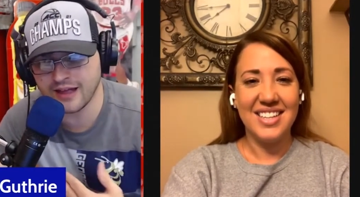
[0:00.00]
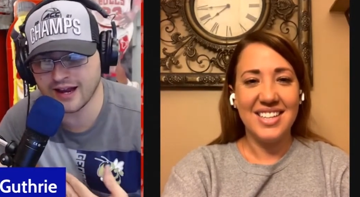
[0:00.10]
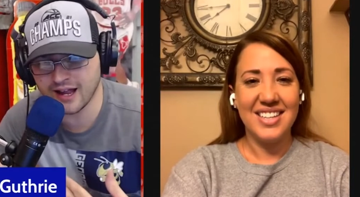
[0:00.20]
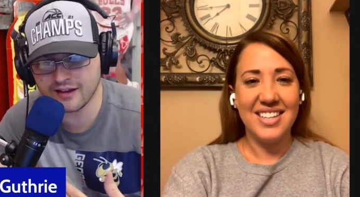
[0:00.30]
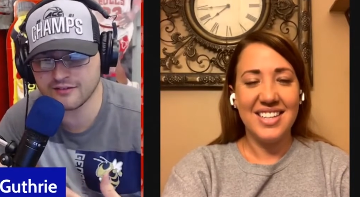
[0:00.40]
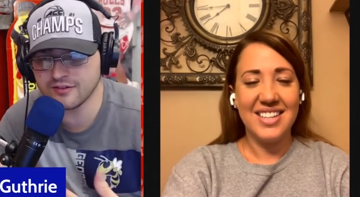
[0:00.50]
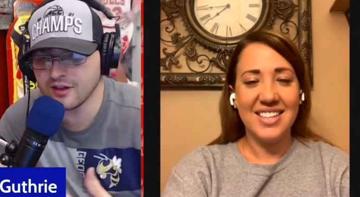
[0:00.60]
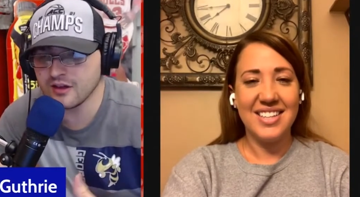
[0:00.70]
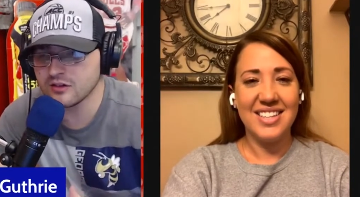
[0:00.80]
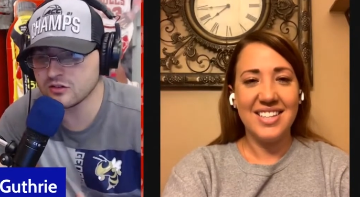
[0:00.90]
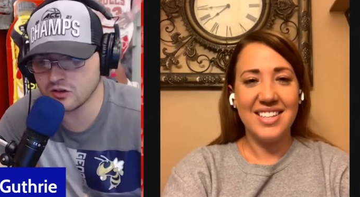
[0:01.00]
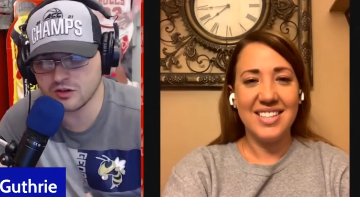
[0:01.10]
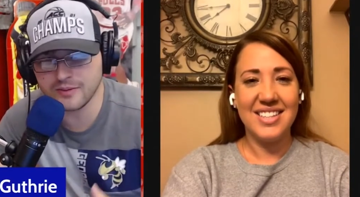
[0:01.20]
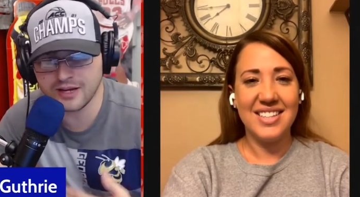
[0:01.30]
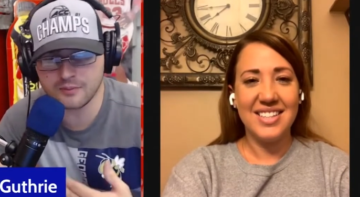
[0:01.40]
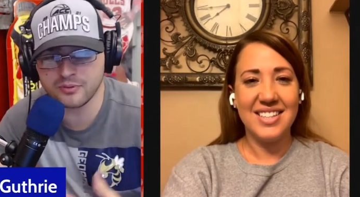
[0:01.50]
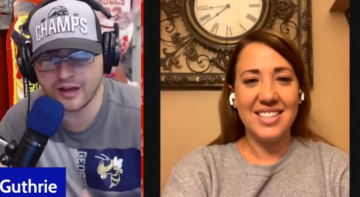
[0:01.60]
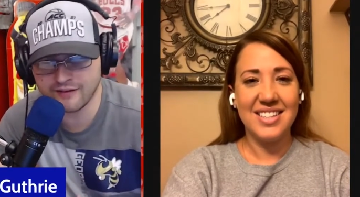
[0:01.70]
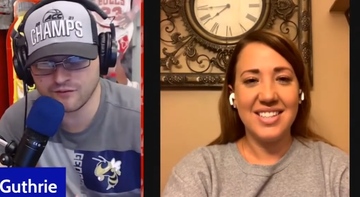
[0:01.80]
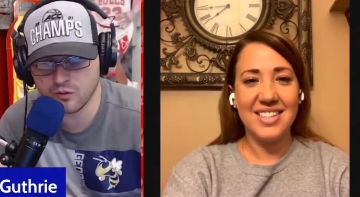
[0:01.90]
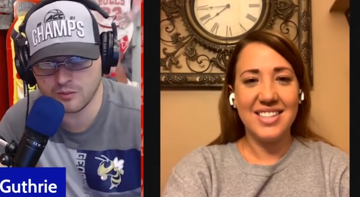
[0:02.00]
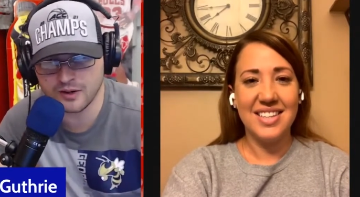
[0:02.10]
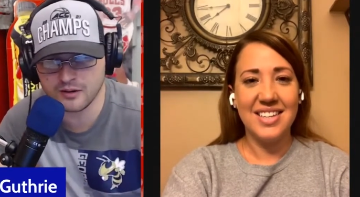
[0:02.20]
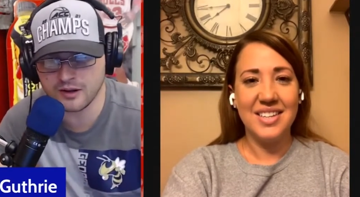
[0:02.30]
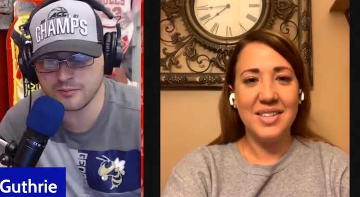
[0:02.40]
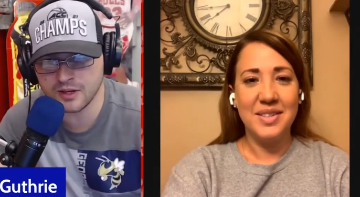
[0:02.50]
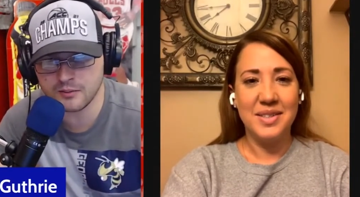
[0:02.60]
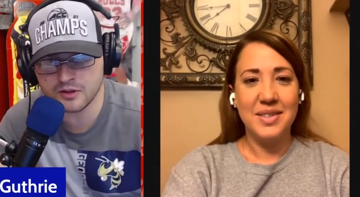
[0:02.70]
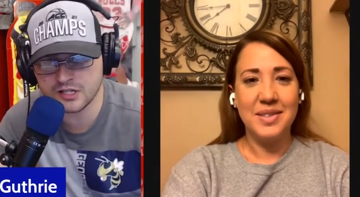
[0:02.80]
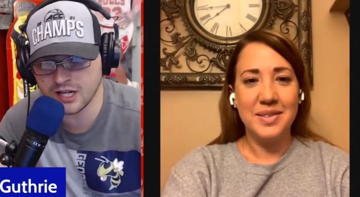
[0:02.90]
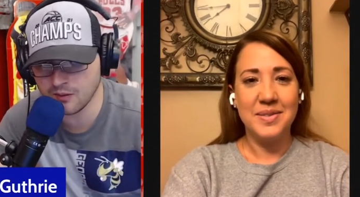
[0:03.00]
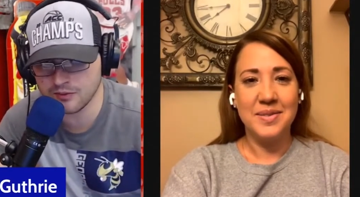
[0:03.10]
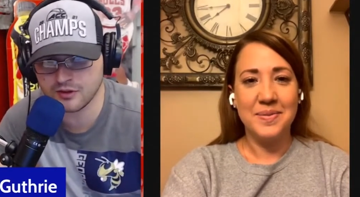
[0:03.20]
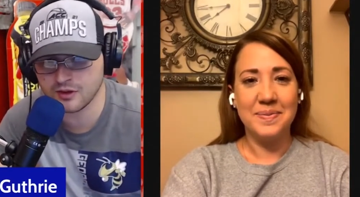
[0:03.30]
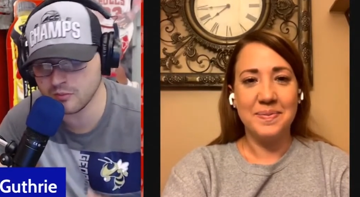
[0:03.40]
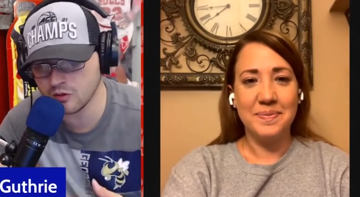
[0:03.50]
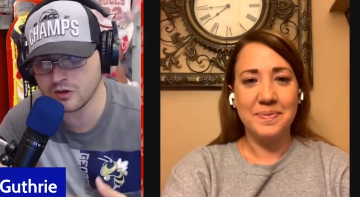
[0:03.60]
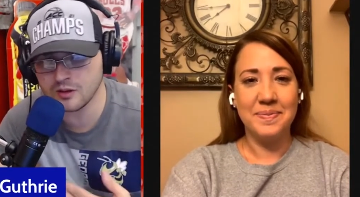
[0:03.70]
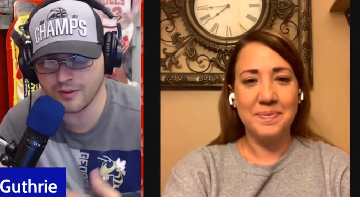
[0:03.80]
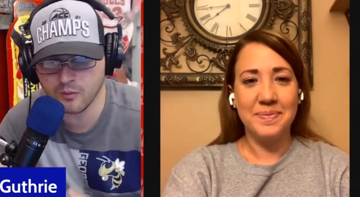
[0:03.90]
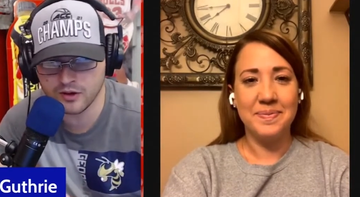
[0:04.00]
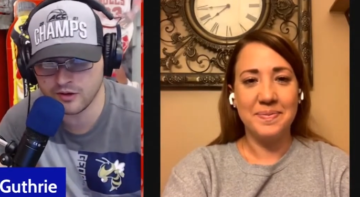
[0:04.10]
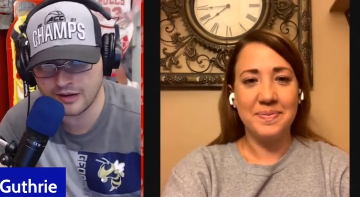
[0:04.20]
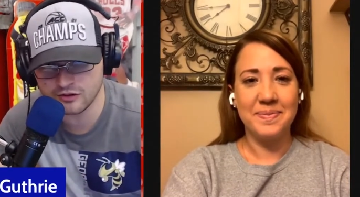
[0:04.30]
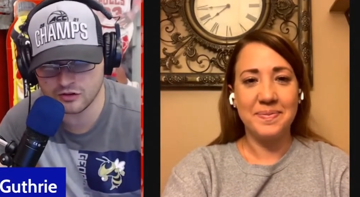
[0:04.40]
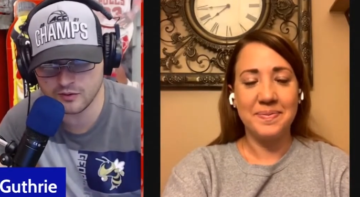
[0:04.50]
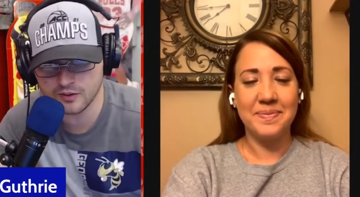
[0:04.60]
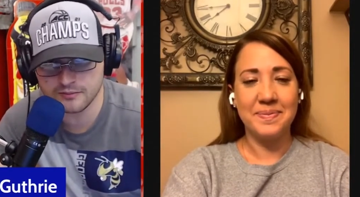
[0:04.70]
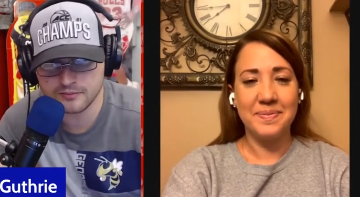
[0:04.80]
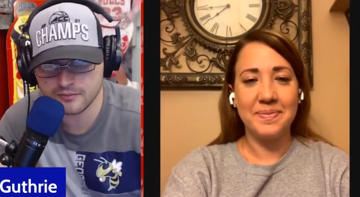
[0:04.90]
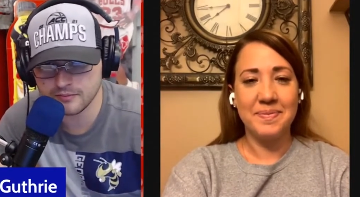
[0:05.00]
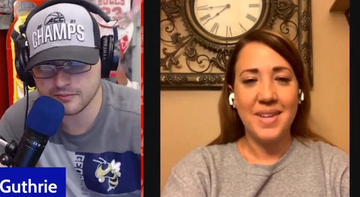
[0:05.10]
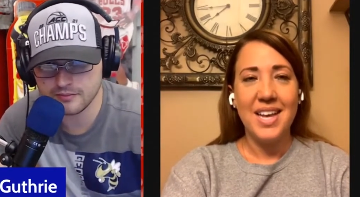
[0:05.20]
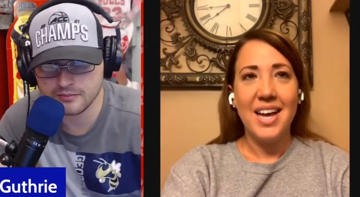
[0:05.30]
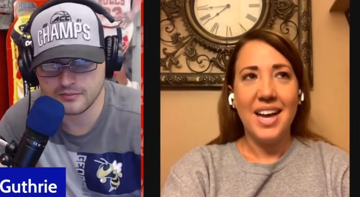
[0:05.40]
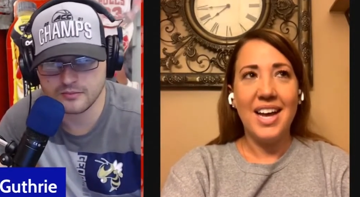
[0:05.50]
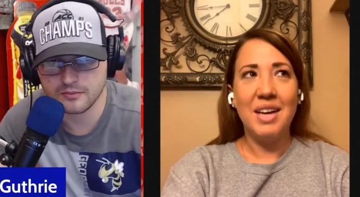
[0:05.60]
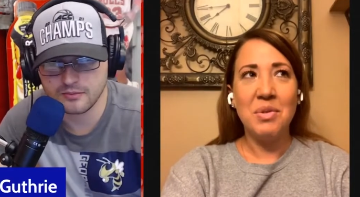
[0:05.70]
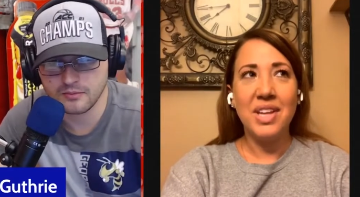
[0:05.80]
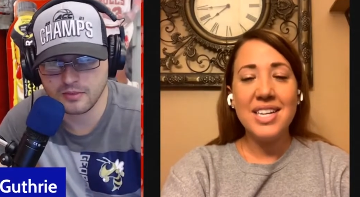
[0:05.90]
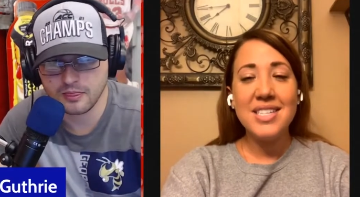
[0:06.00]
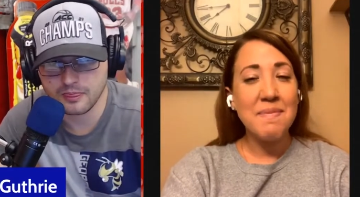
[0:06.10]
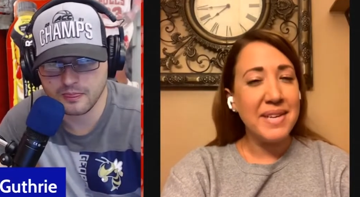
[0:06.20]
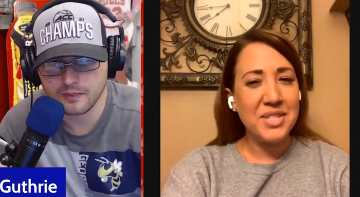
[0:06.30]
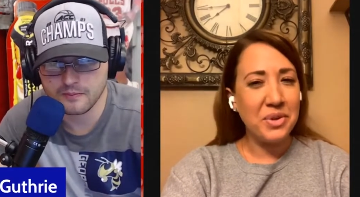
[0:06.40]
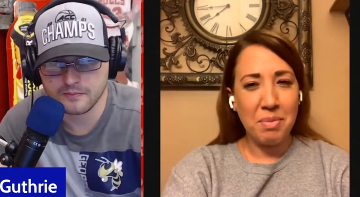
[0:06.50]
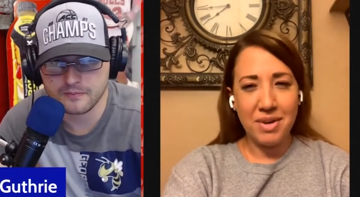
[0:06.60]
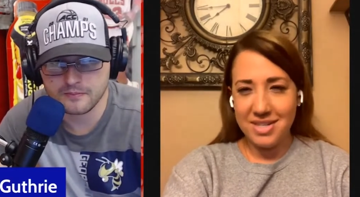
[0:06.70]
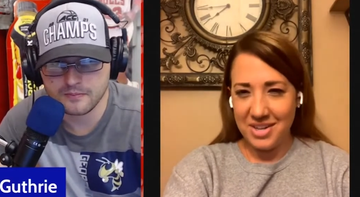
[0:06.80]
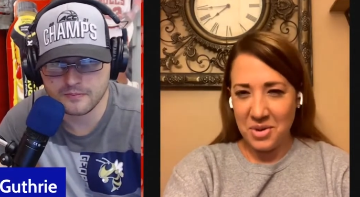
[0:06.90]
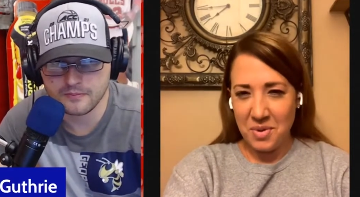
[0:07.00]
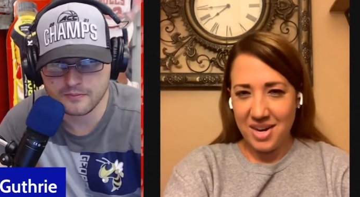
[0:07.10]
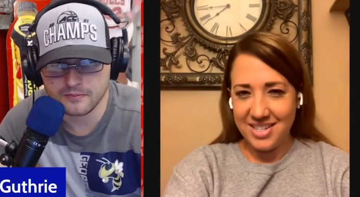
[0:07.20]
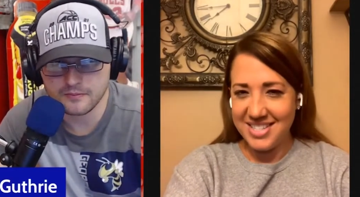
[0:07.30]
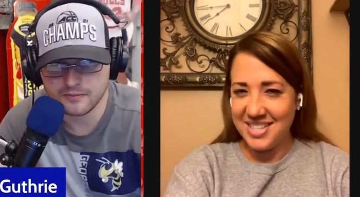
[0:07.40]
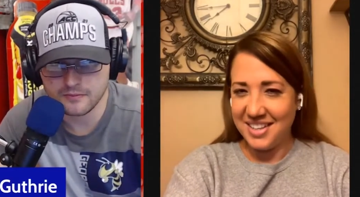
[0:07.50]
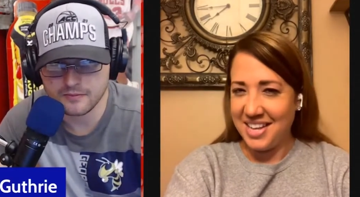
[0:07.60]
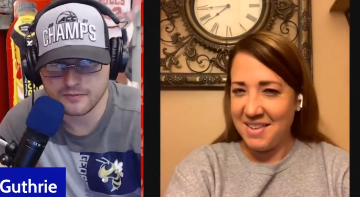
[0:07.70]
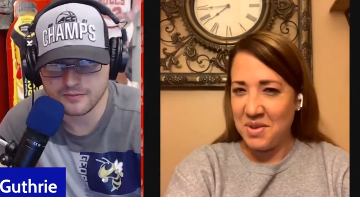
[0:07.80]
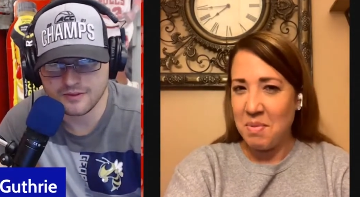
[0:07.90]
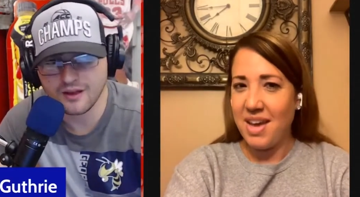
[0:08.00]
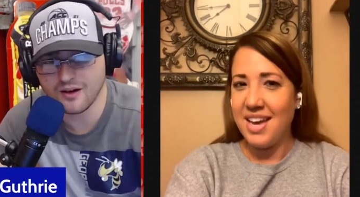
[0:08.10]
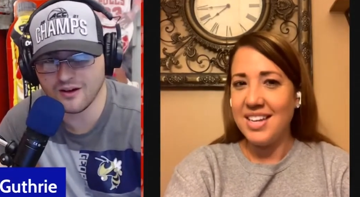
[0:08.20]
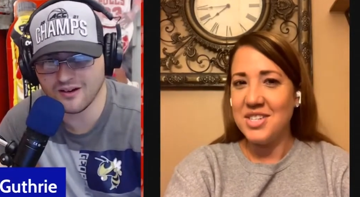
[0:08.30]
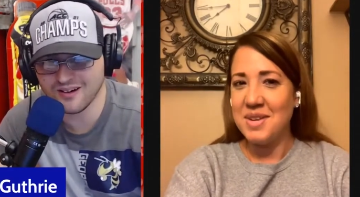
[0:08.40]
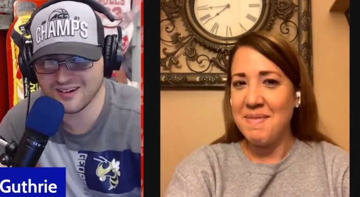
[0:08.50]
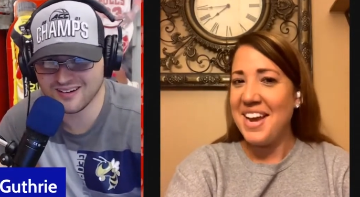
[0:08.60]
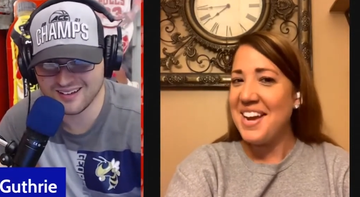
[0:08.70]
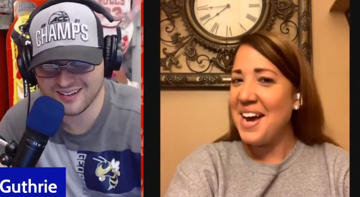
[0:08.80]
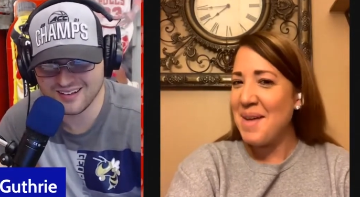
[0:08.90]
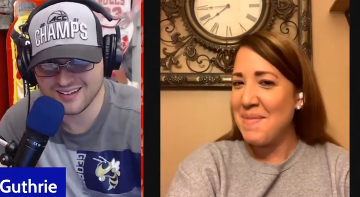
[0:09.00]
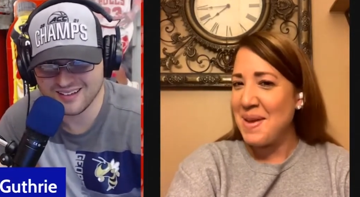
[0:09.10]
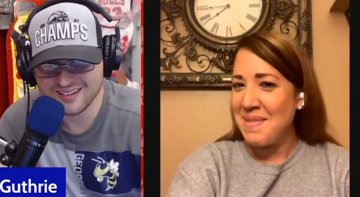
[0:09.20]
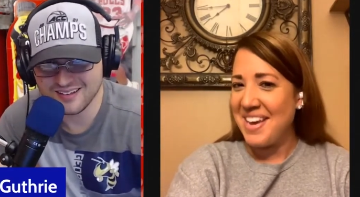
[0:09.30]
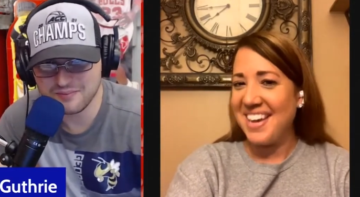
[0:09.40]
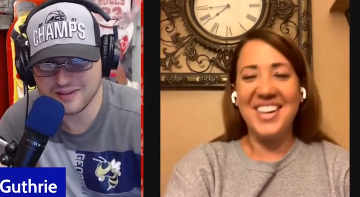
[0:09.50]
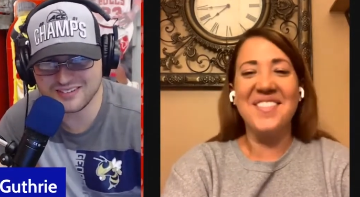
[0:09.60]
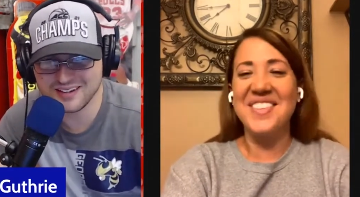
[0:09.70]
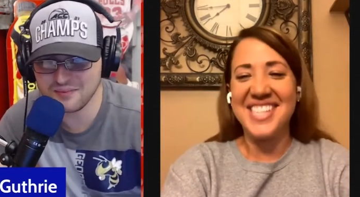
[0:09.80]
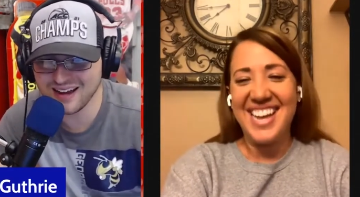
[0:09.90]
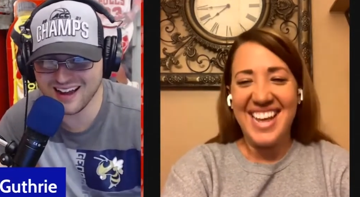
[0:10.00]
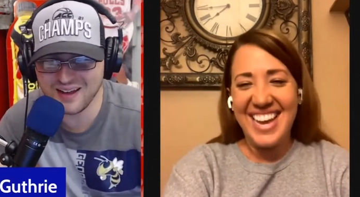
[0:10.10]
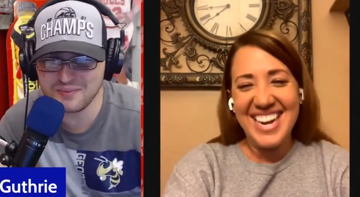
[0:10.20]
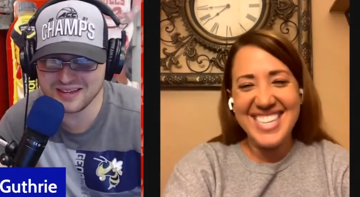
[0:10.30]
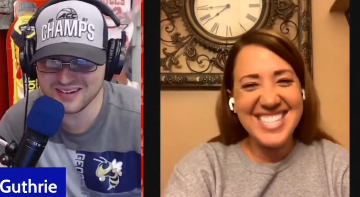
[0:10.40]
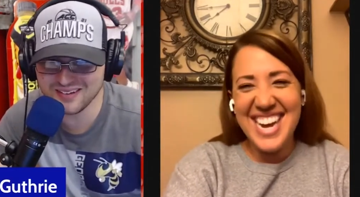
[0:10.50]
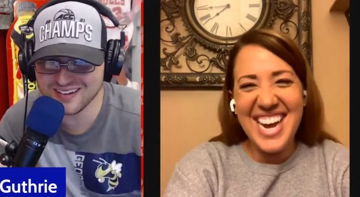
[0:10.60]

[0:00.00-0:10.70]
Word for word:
Speaker 1: that kind of social media platform and, and be able to share with the community about what you guys are doing?
Speaker 2: Um, well, it is a mystery person who runs the Lakeview oh. page. It may not be me. no, it may not be